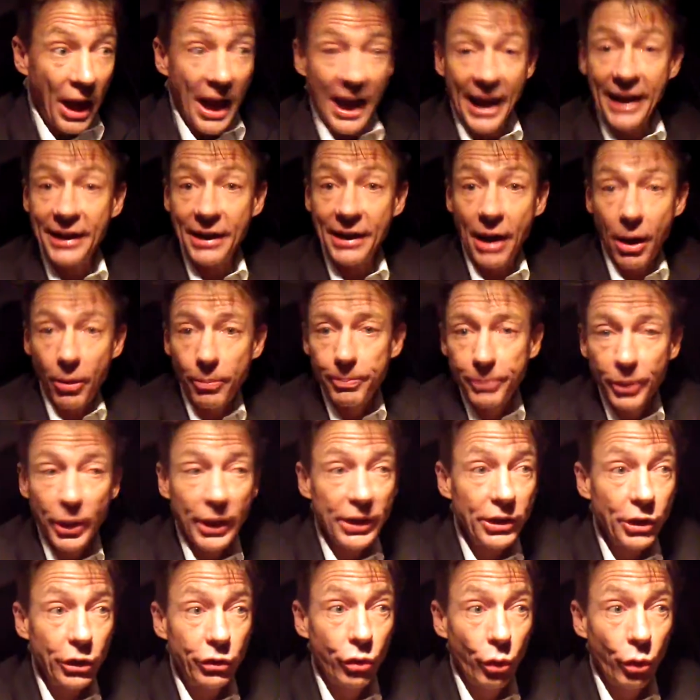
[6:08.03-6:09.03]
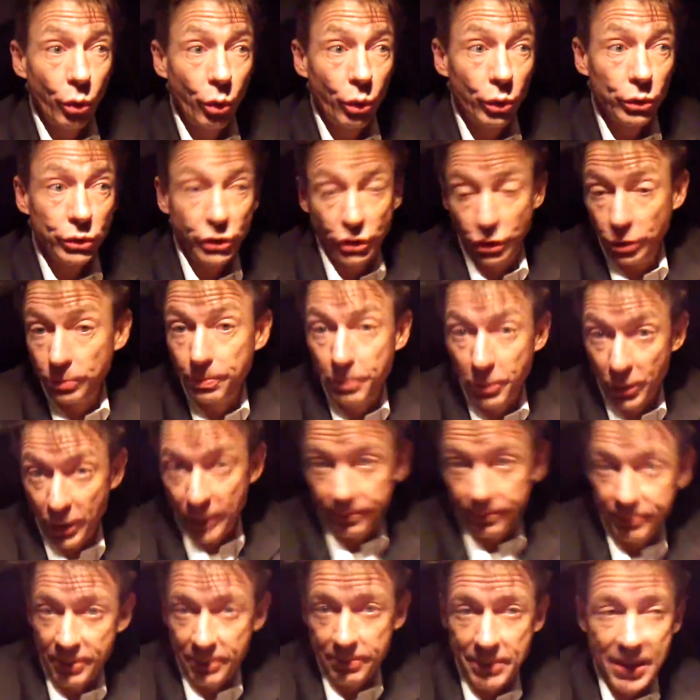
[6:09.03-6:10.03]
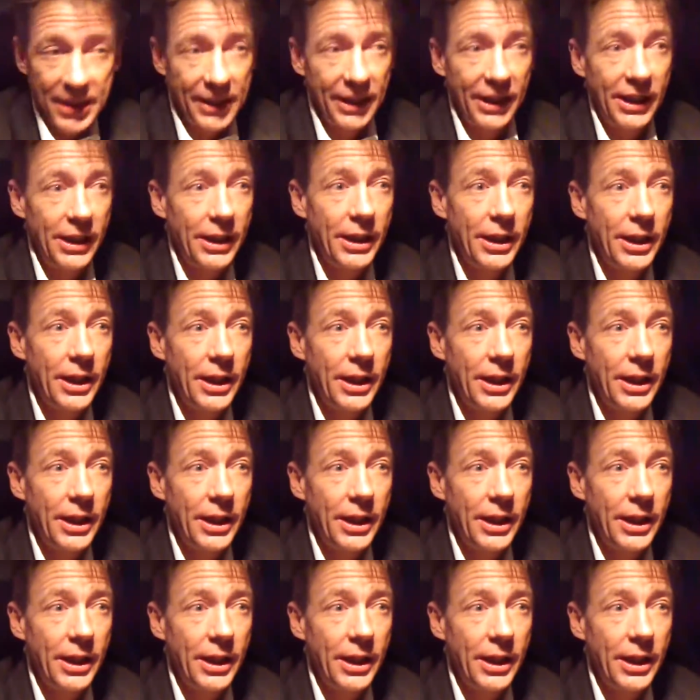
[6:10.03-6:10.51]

hey, I'll bring the tools. You put up the money,